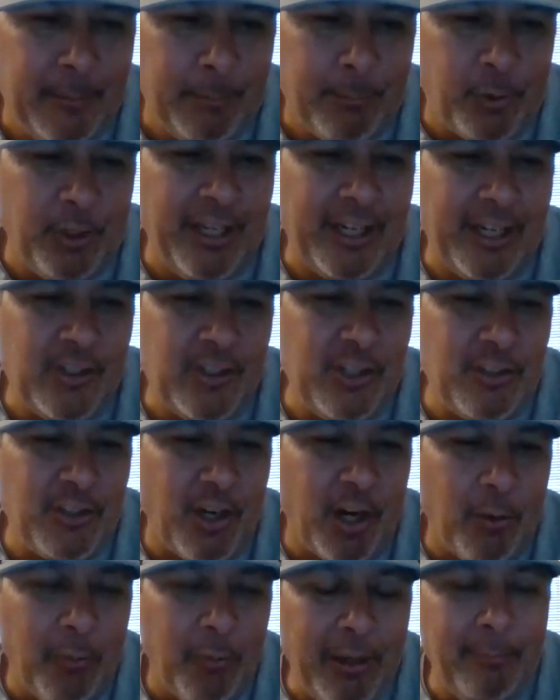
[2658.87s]
Predictions
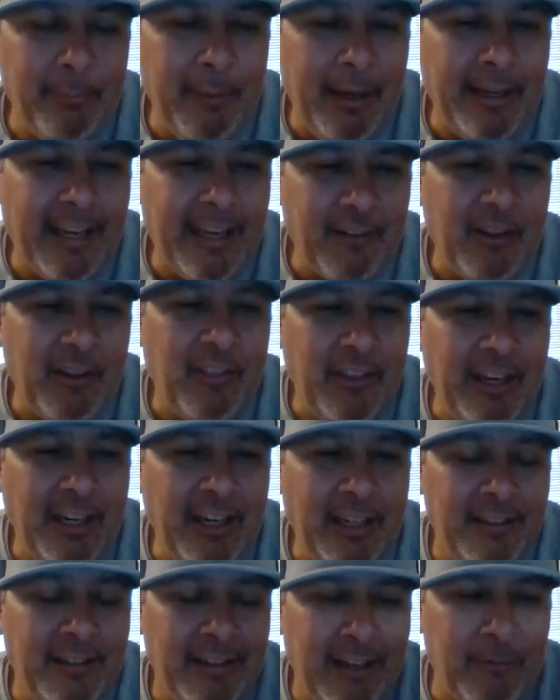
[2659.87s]
are what make
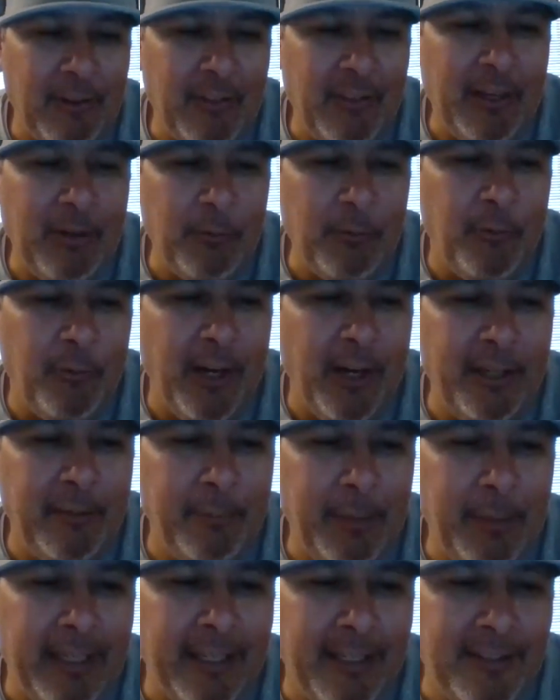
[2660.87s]
everything fun,
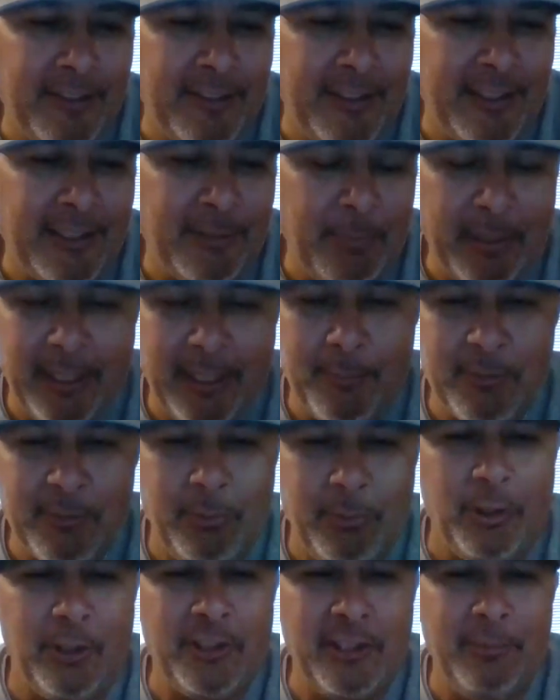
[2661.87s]
because this becomes
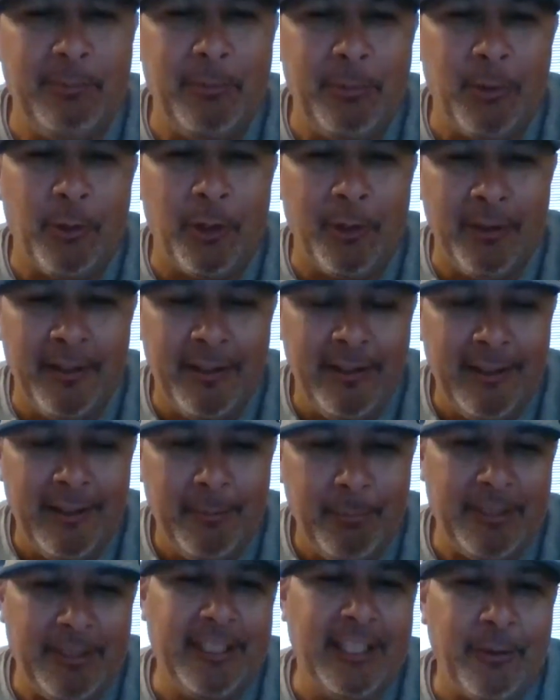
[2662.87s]
bulletin board
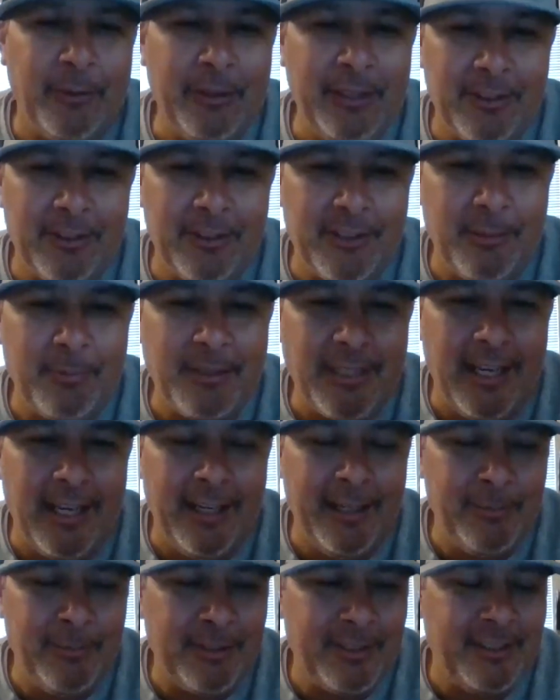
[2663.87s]
material
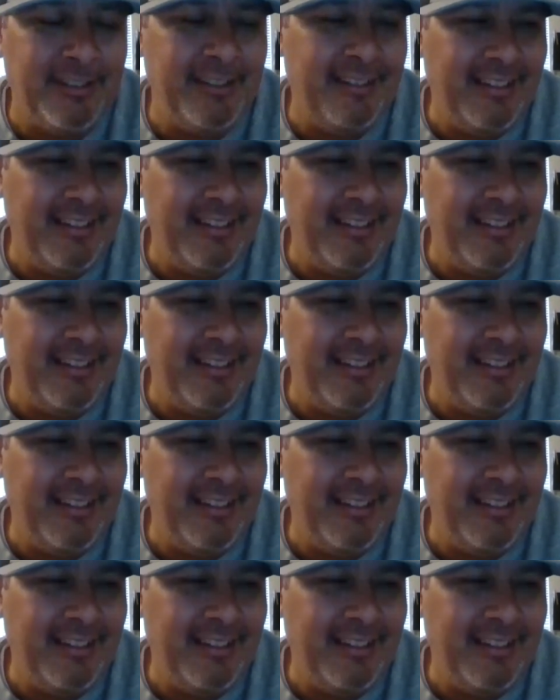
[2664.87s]
sometimes.